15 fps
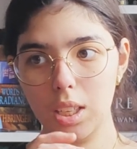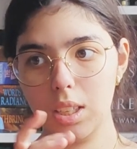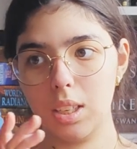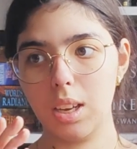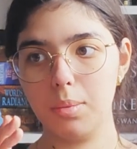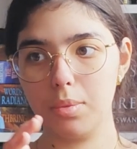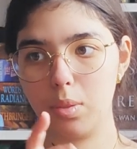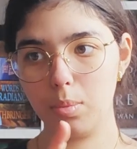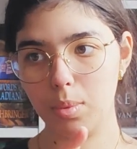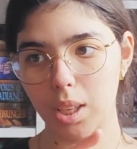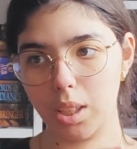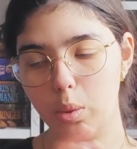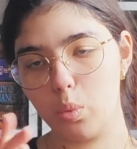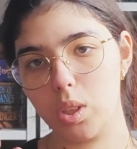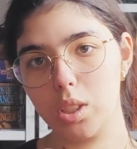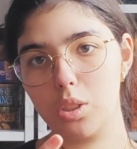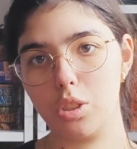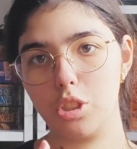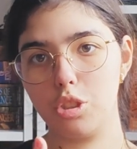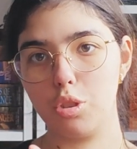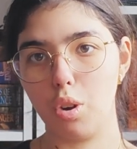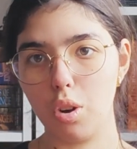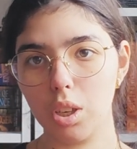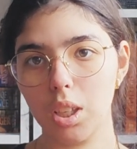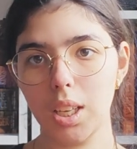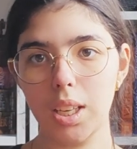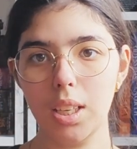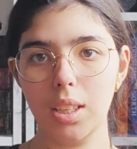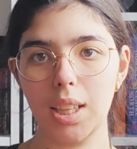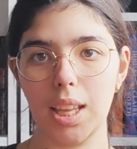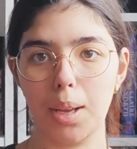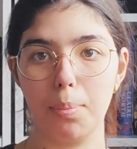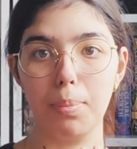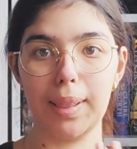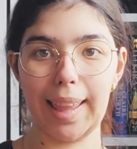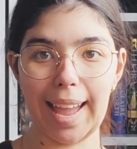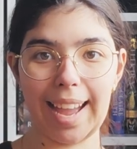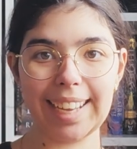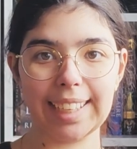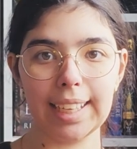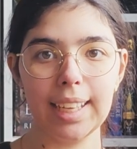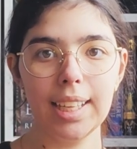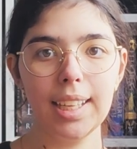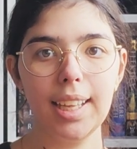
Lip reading: comes from like the word chorne, like black,